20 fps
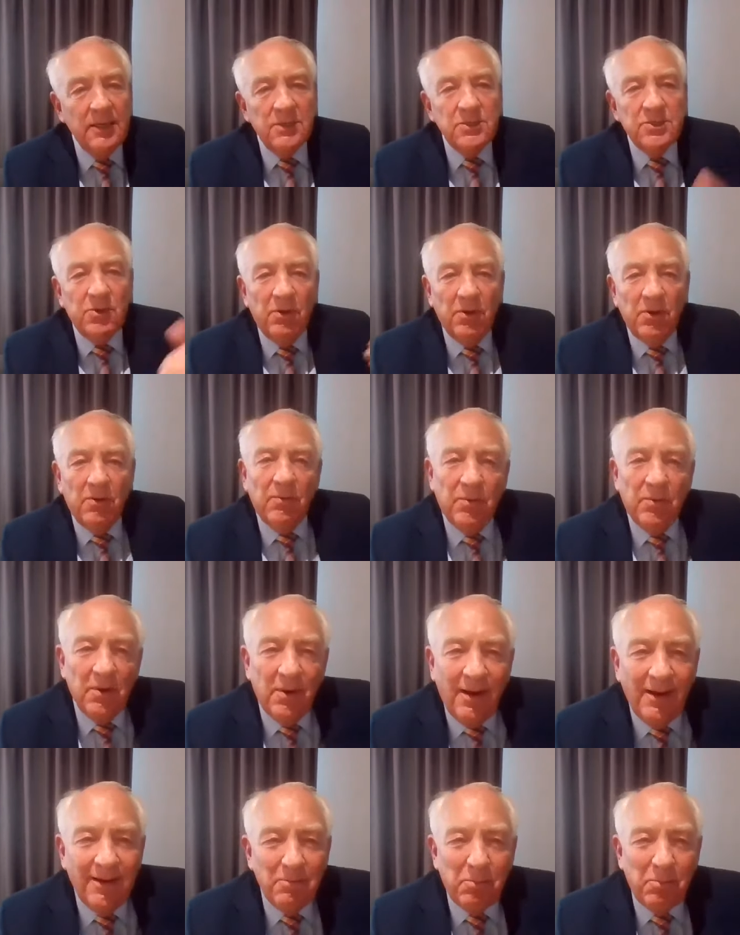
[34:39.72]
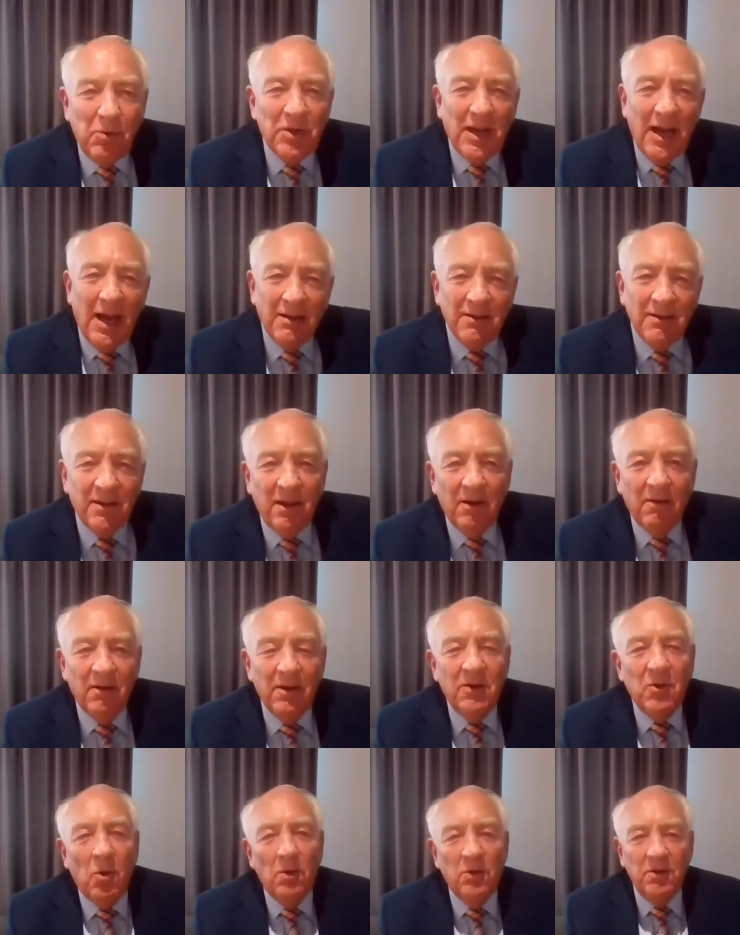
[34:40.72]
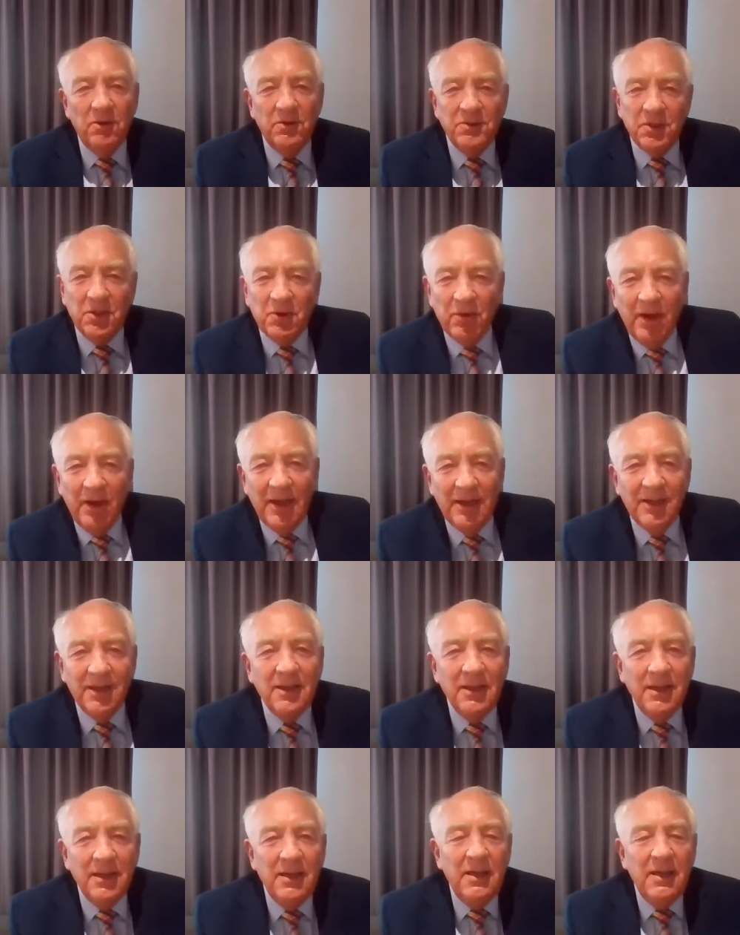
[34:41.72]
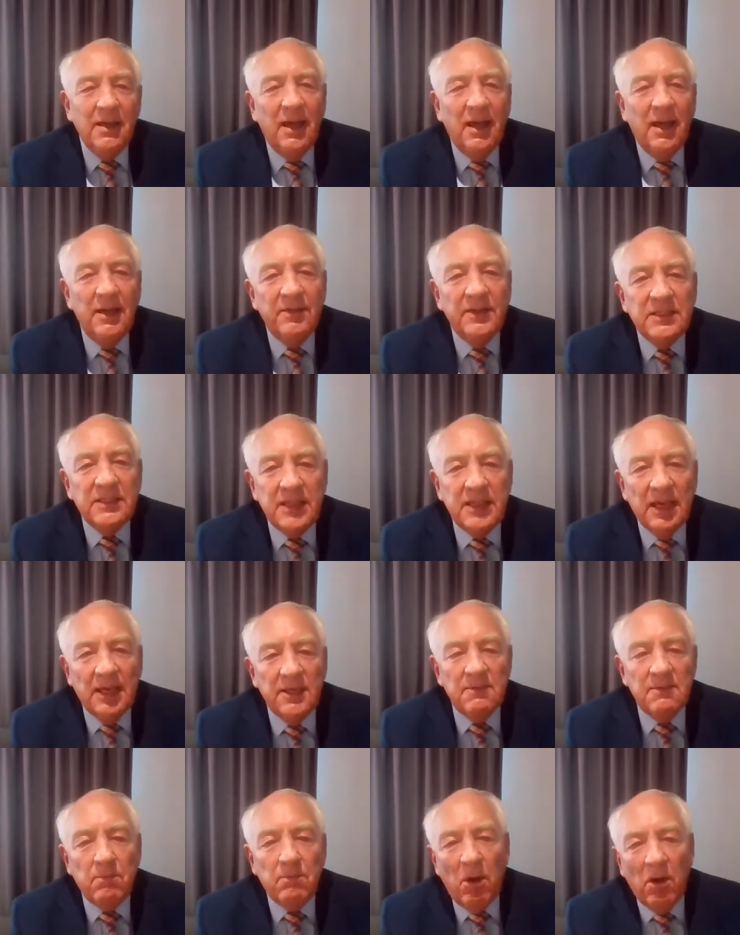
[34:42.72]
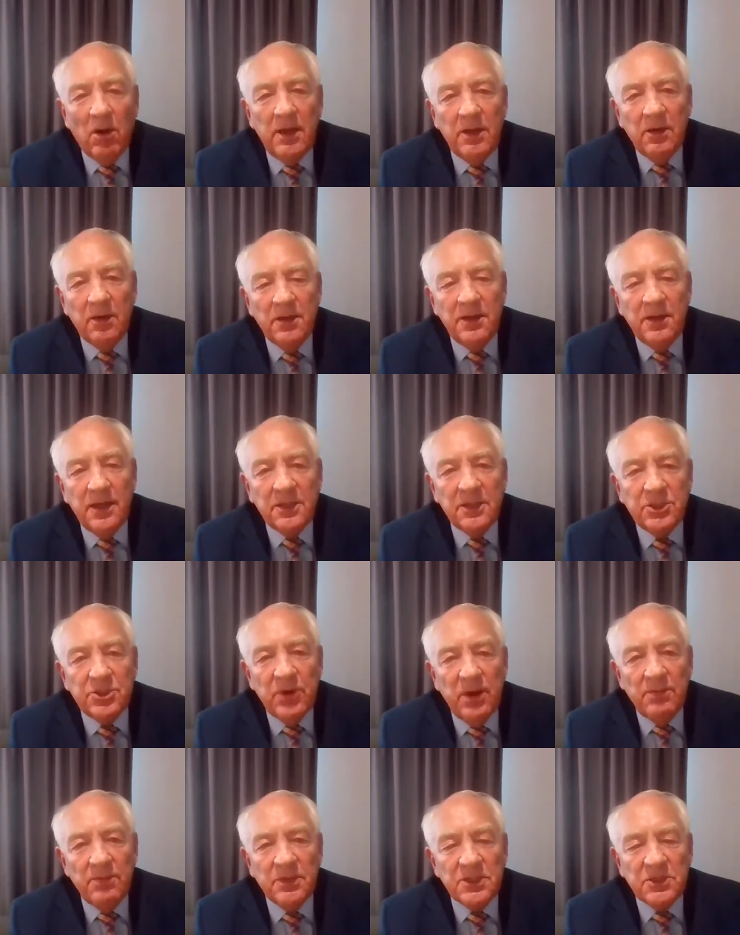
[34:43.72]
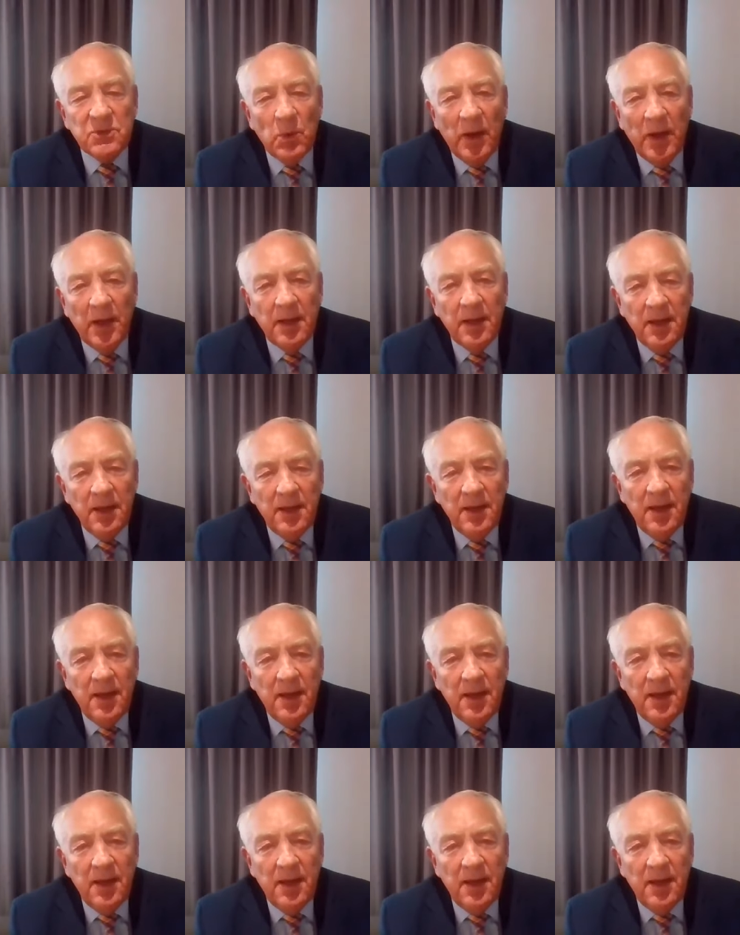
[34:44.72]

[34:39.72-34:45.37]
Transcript: sort of put out there in order to create a kind of a second party on the extremist wing,